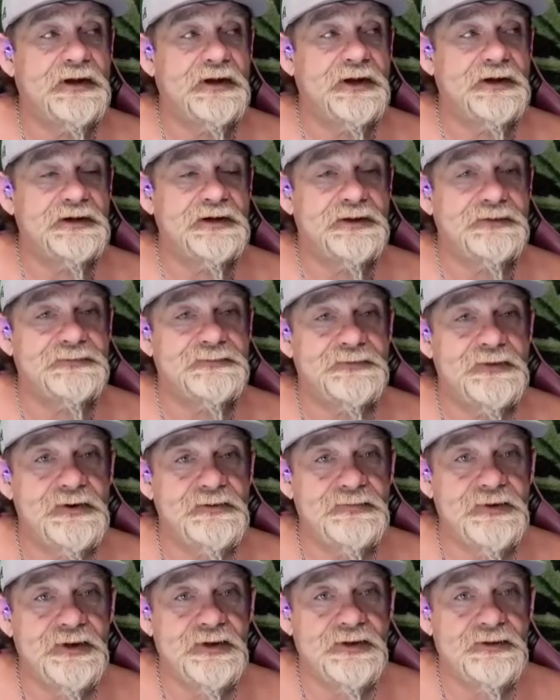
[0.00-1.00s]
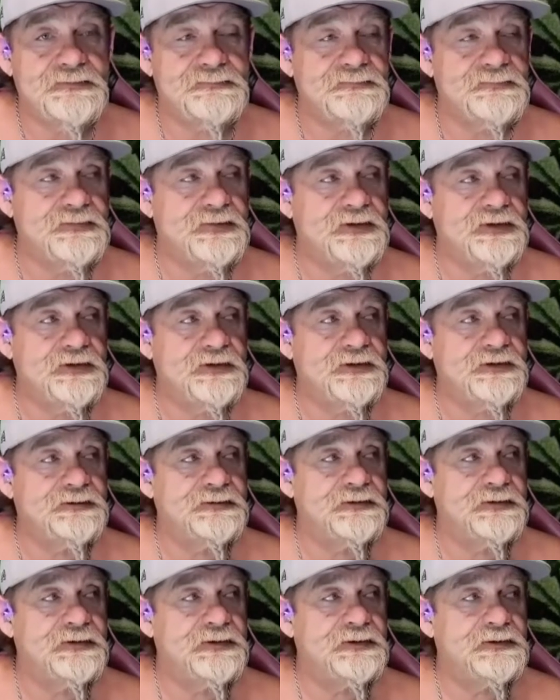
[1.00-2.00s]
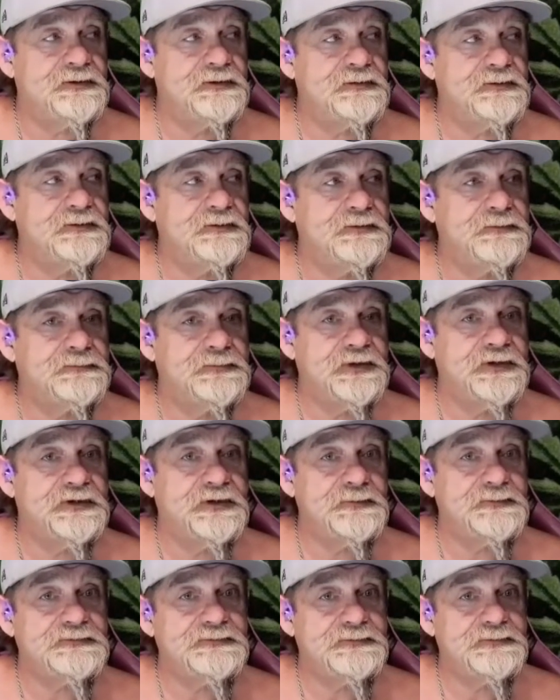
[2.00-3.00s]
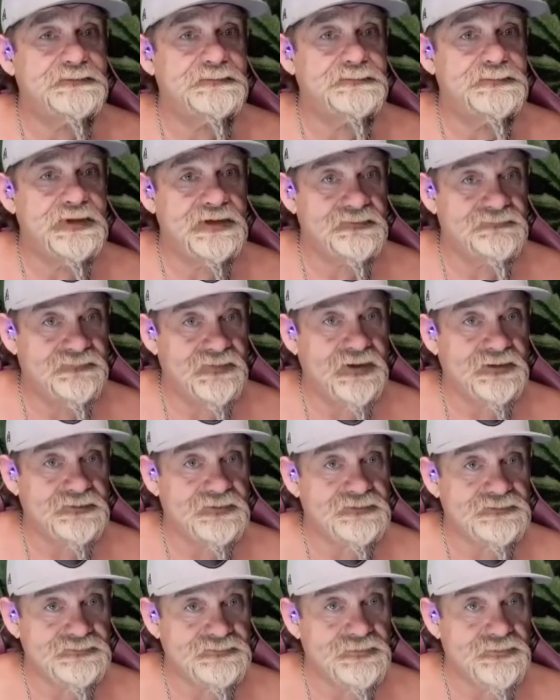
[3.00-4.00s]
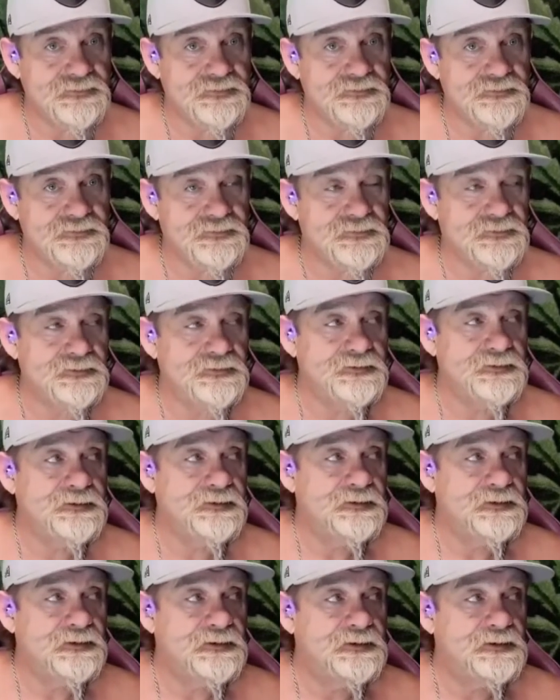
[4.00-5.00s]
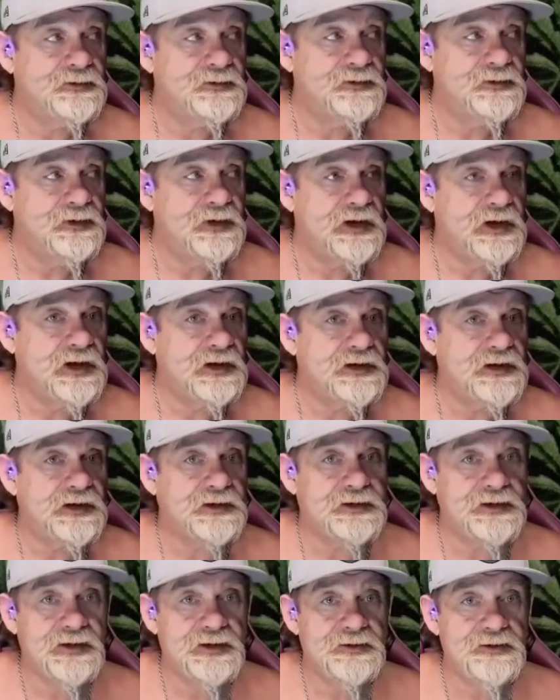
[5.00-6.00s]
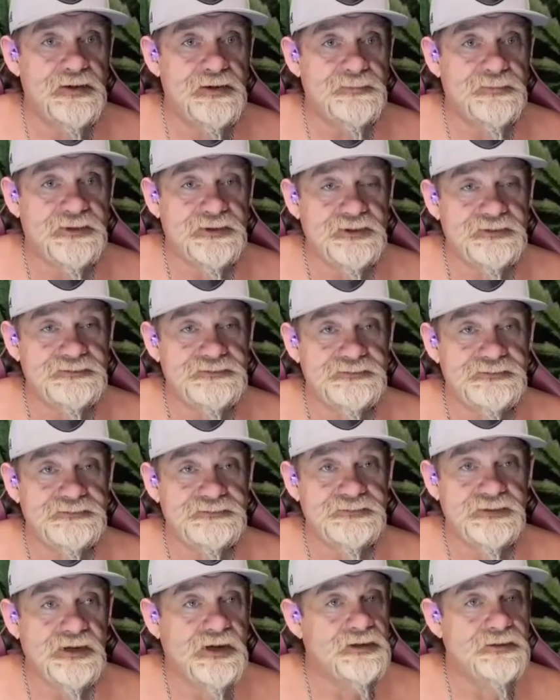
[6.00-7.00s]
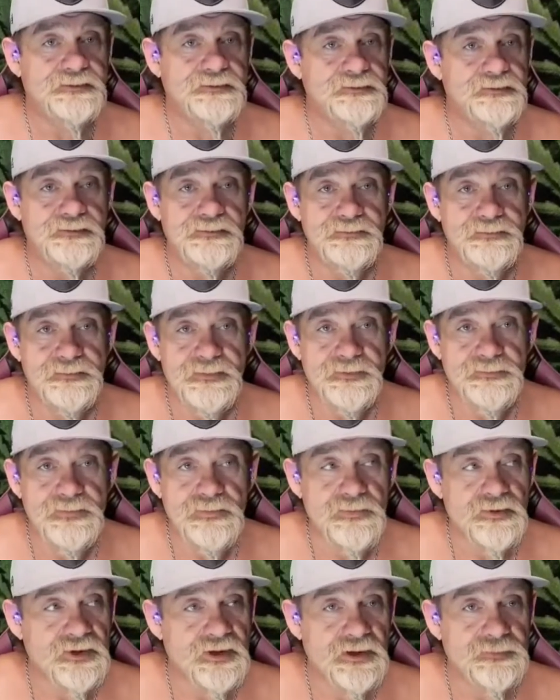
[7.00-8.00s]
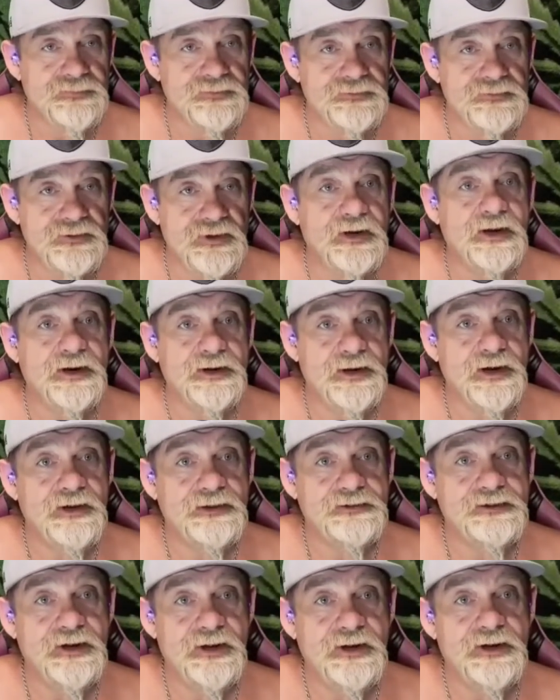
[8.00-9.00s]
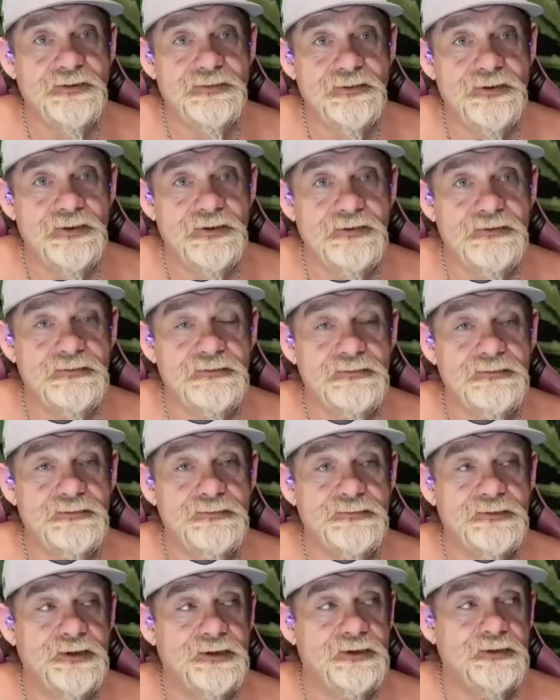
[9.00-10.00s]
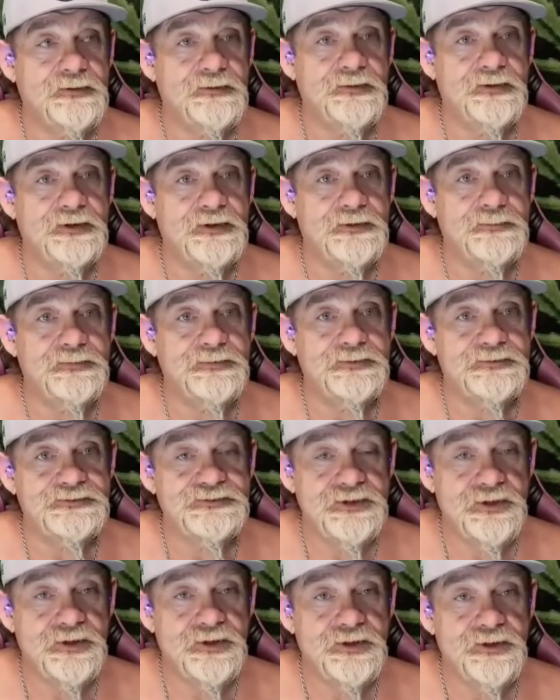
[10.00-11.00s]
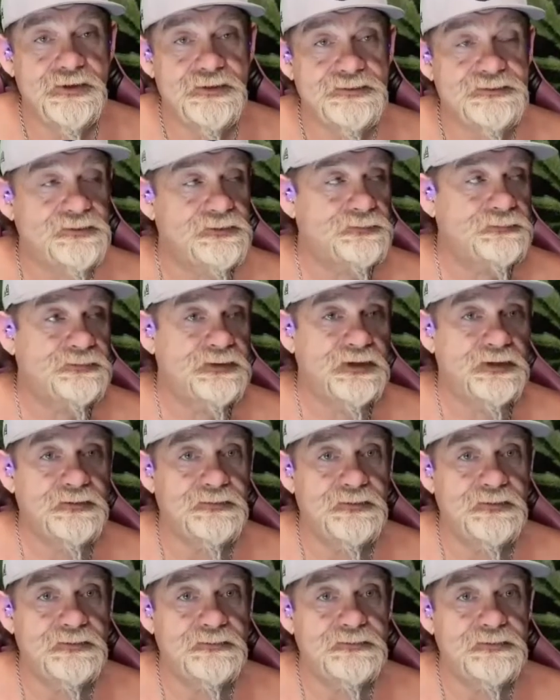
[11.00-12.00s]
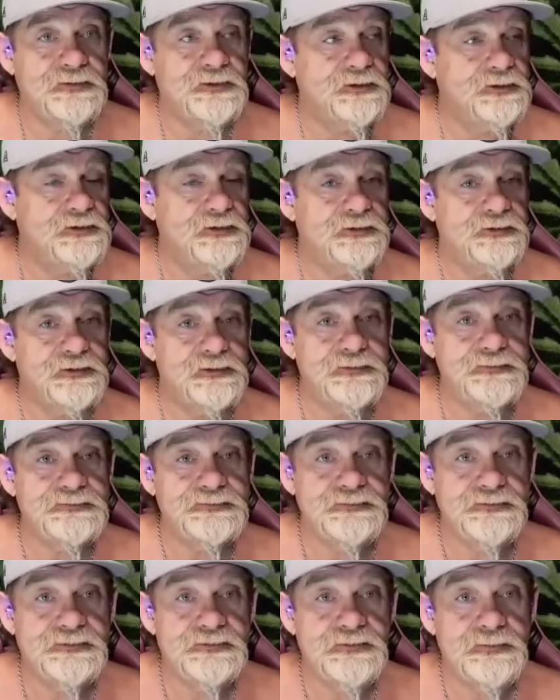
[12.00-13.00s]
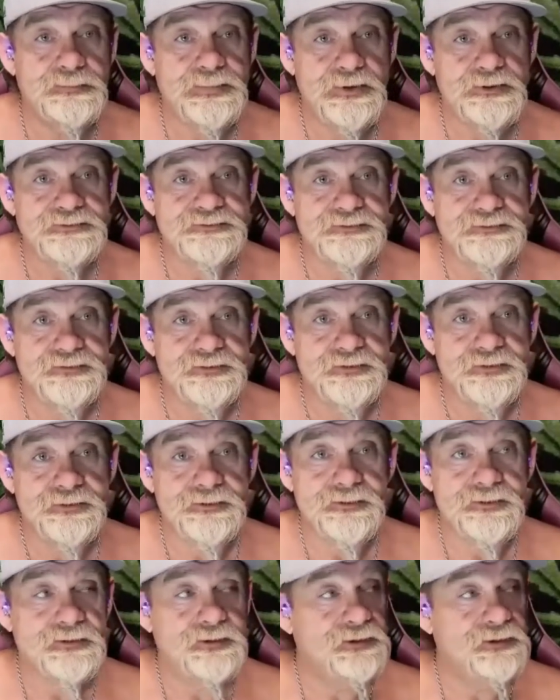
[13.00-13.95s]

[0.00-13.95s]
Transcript: didn't get thrown out, and man, that was a big fight that started in there. I got carried home, I guess you'd say. I don't really remember what happened I got knocked out, I think, okay, or hit with a chair or something, I don't know. There was a little person there.